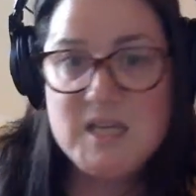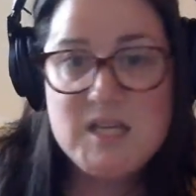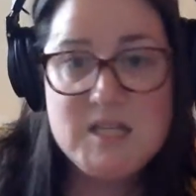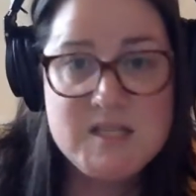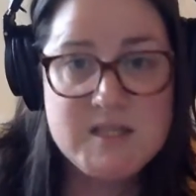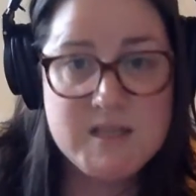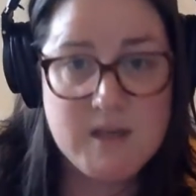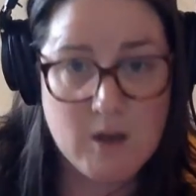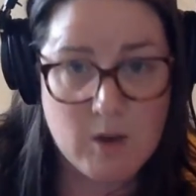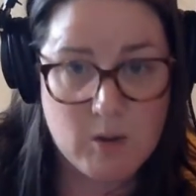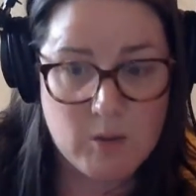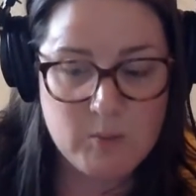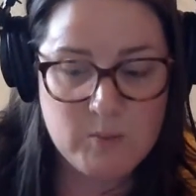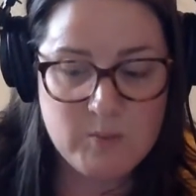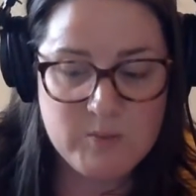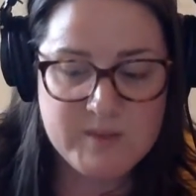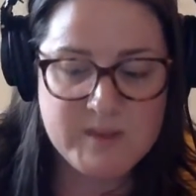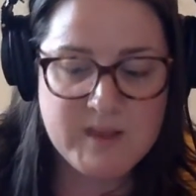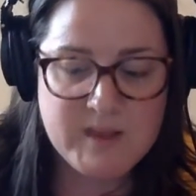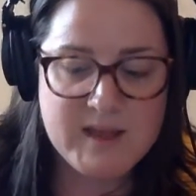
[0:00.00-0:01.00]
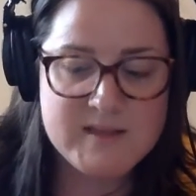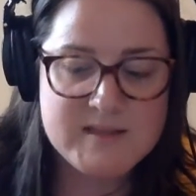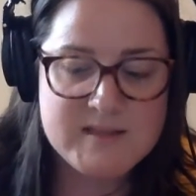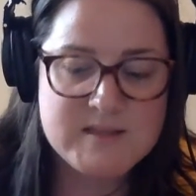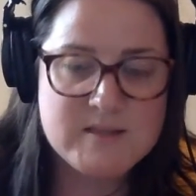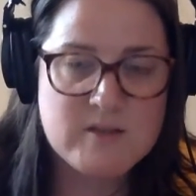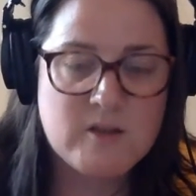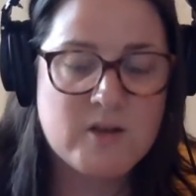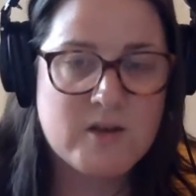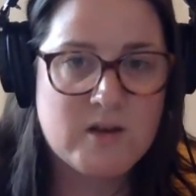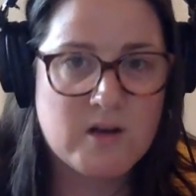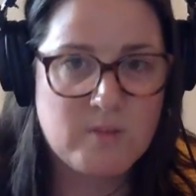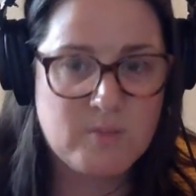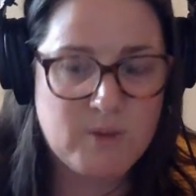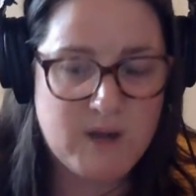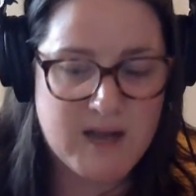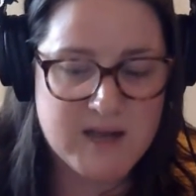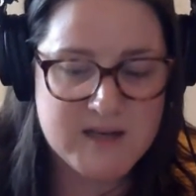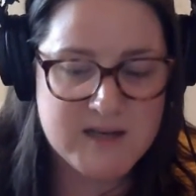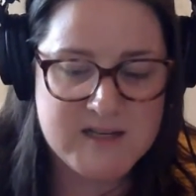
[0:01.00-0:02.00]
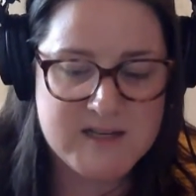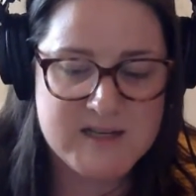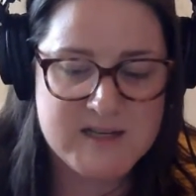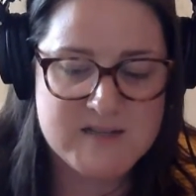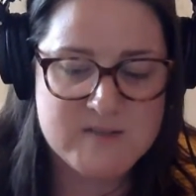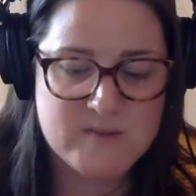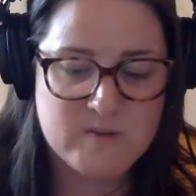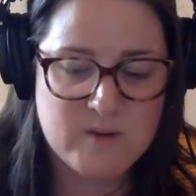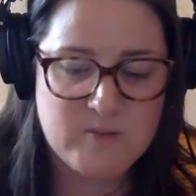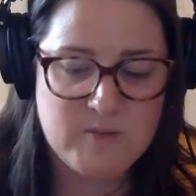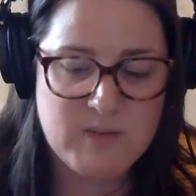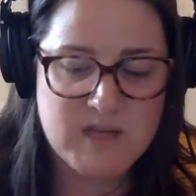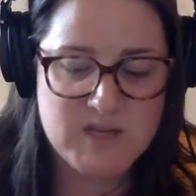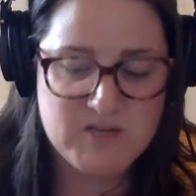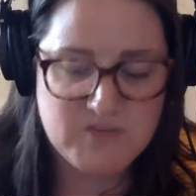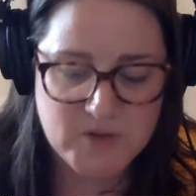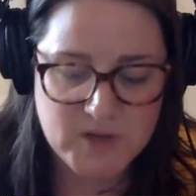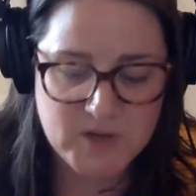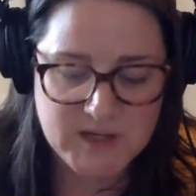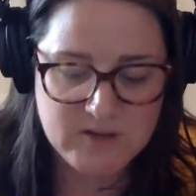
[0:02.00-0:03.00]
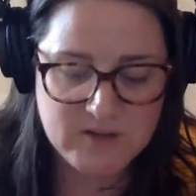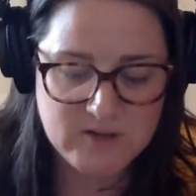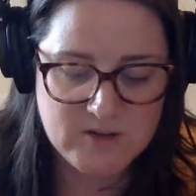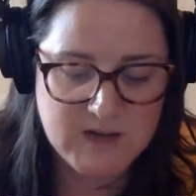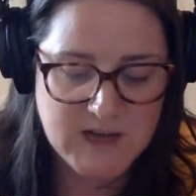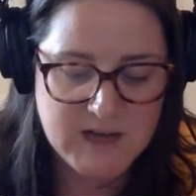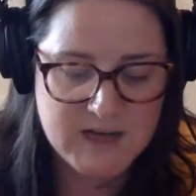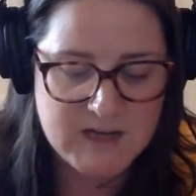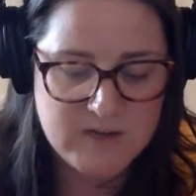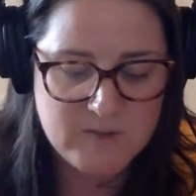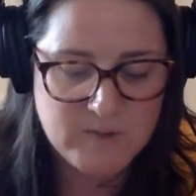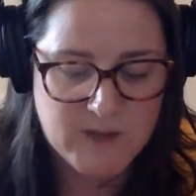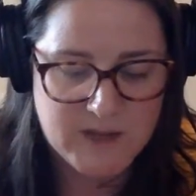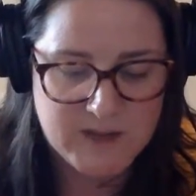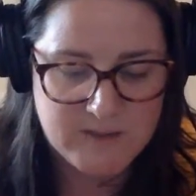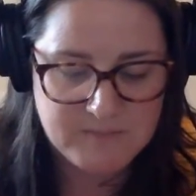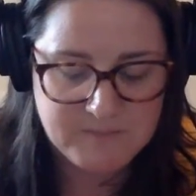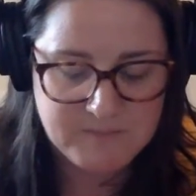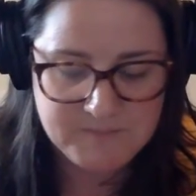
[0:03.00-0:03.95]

So let's look at our practice. We're on page 491.